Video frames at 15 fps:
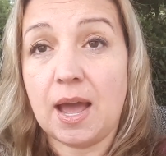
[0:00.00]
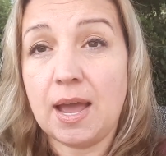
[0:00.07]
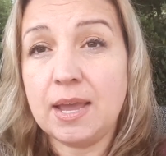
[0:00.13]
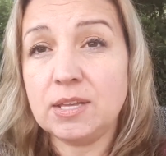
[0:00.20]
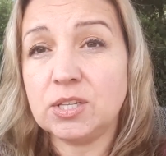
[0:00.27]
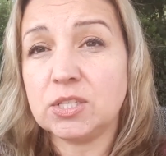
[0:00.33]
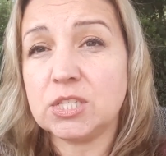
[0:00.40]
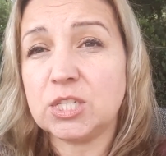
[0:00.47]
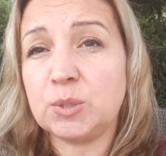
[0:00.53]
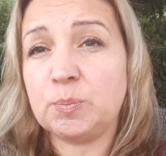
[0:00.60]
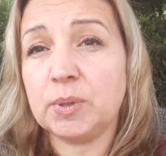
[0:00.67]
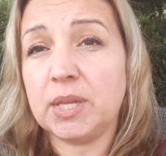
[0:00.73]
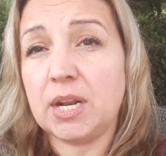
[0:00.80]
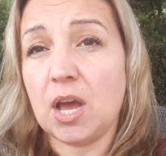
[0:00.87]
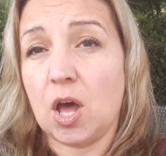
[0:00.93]
I
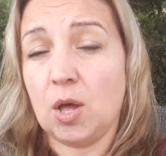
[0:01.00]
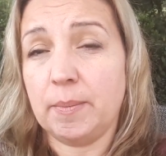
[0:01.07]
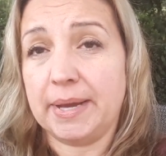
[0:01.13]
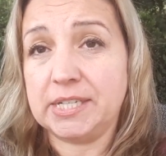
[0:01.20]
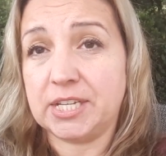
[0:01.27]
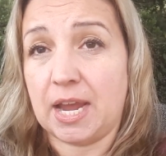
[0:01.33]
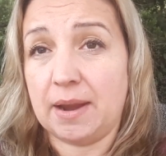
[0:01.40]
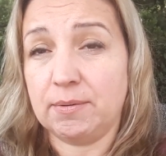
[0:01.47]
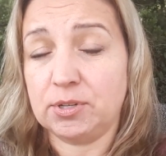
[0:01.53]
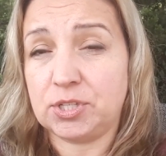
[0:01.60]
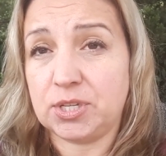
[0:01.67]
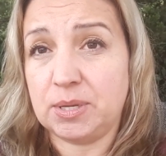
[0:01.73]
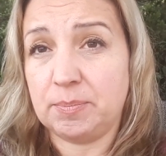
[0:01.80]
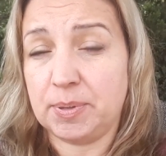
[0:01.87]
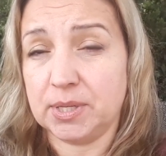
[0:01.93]
split all my
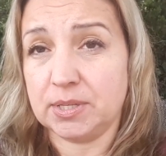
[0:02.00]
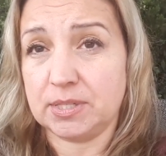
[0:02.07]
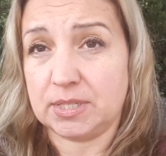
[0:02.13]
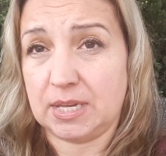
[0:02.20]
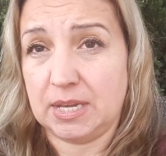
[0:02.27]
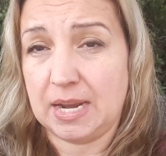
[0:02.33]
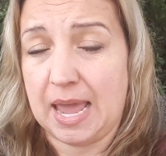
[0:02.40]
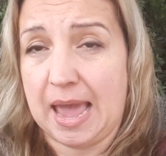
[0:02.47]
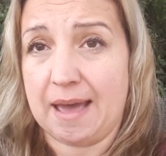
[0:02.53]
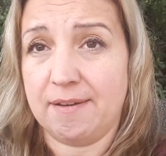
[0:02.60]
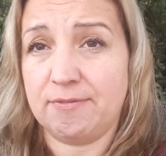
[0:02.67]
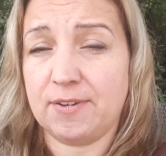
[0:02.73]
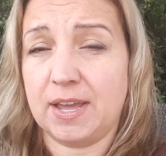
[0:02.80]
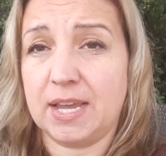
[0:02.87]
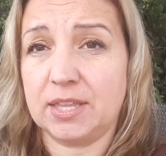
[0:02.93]
tyrosine pills in
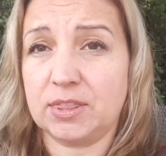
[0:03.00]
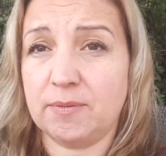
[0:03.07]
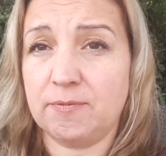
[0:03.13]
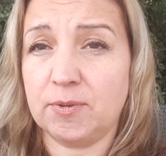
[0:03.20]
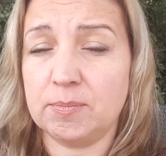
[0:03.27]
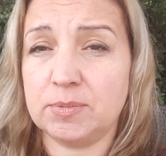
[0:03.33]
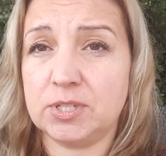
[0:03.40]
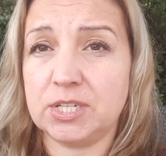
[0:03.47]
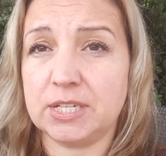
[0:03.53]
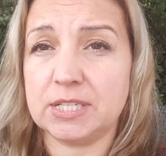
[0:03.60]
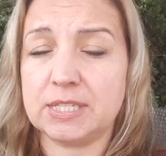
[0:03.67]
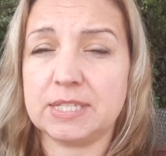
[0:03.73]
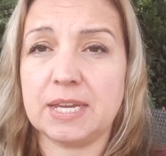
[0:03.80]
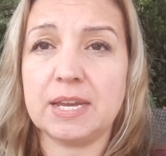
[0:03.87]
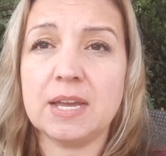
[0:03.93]
half. I get them from
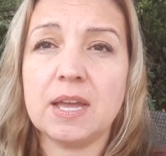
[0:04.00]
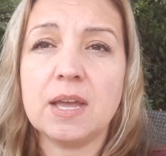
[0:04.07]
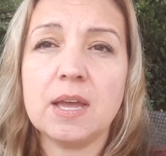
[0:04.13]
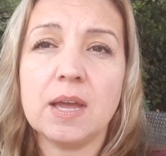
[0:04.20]
GNC.